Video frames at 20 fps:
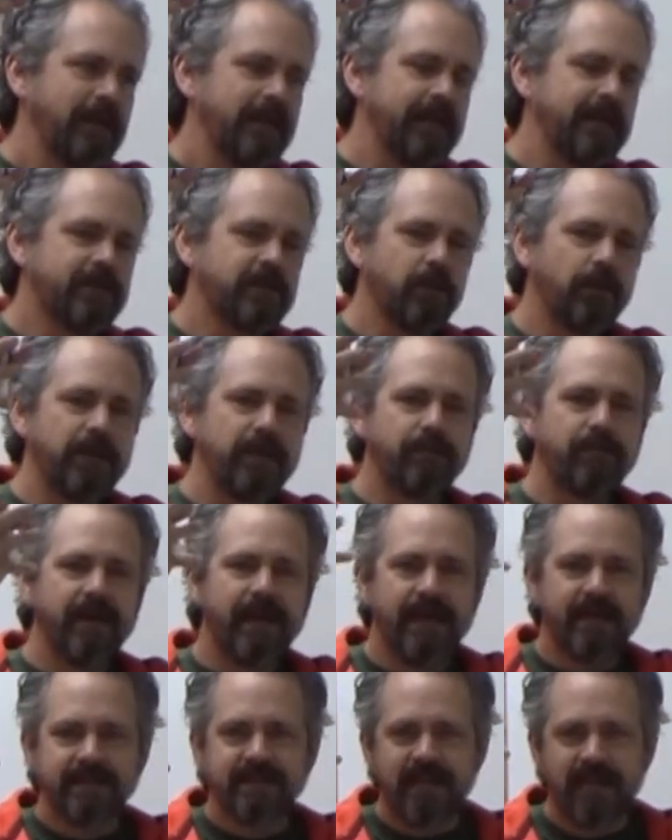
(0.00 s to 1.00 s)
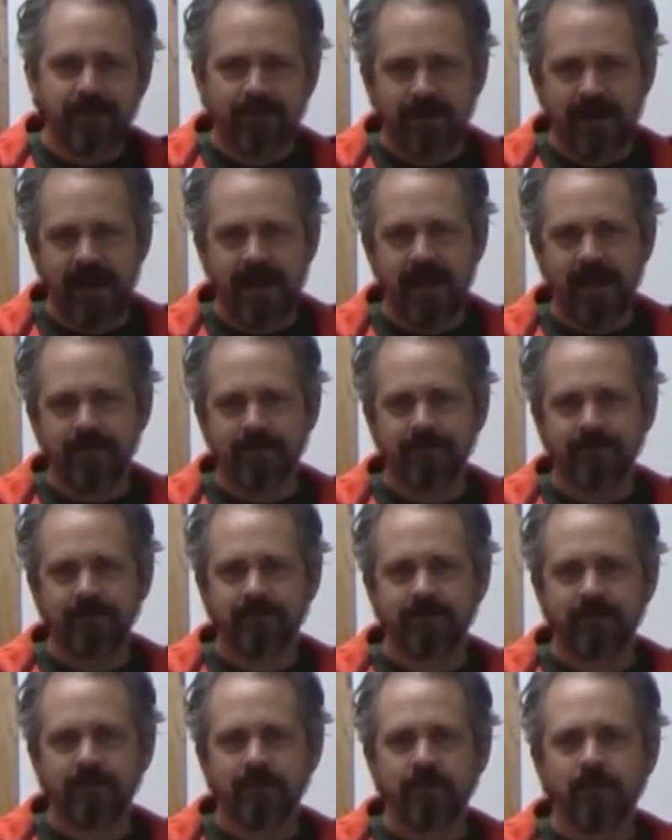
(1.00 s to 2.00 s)
And so he begs Abraham,
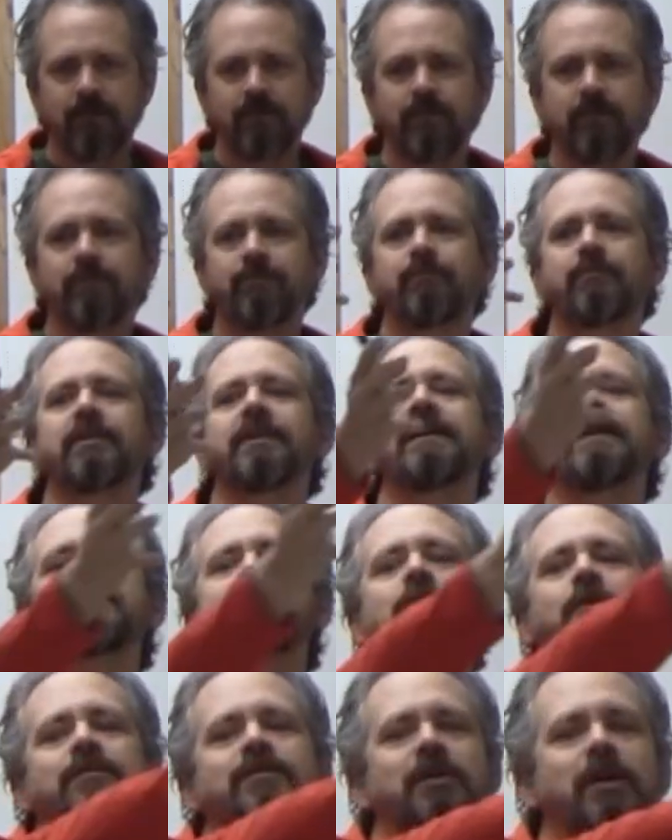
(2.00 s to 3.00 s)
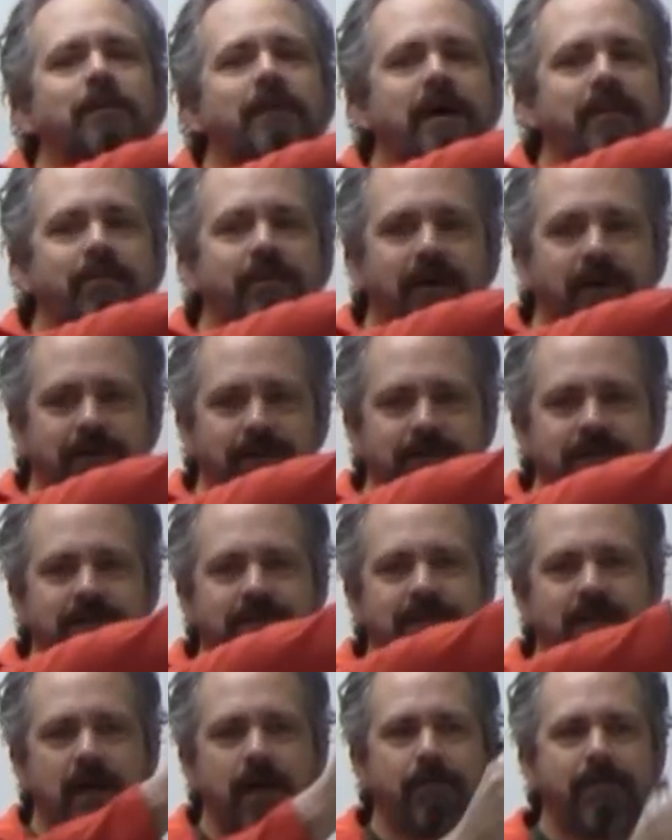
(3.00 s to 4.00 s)
please go tell my
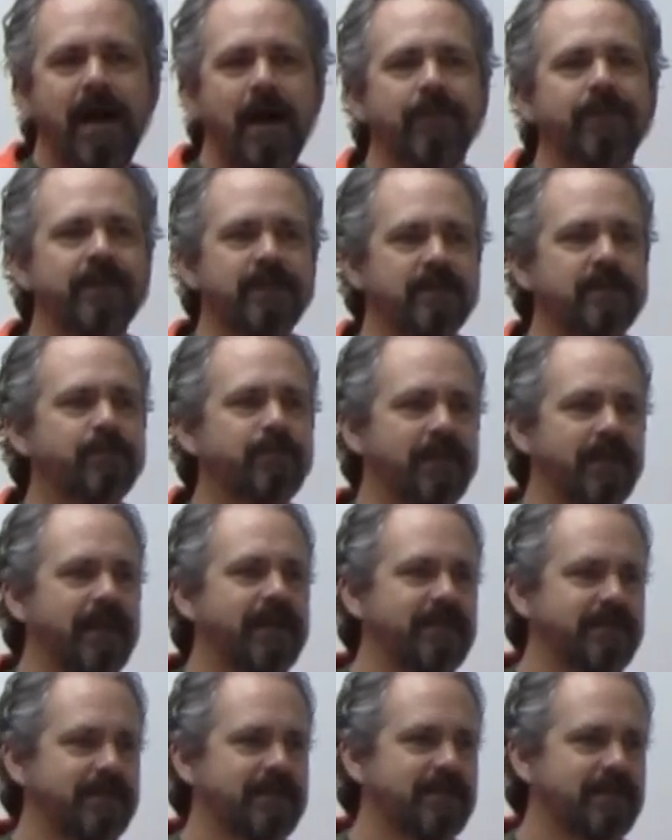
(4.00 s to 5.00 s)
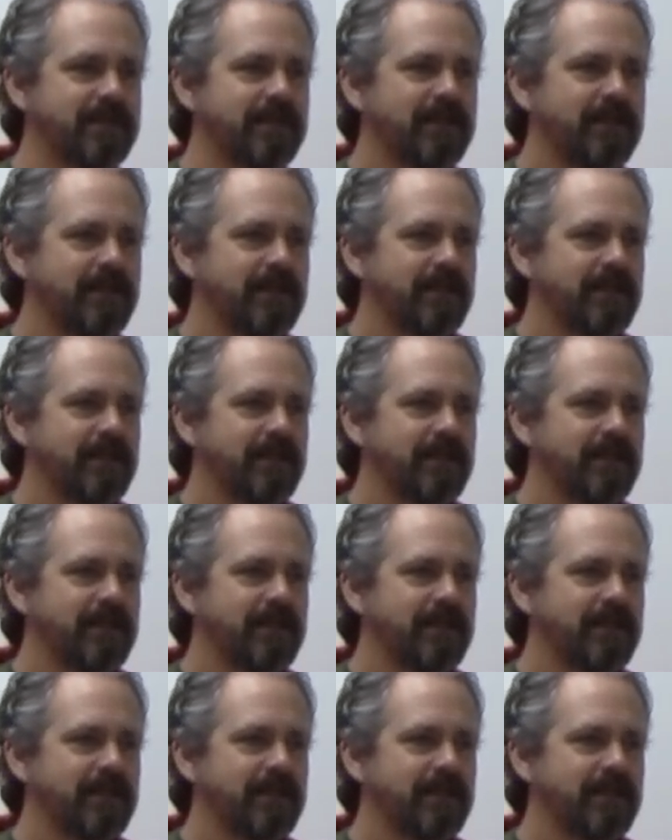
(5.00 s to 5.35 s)
brothers about this place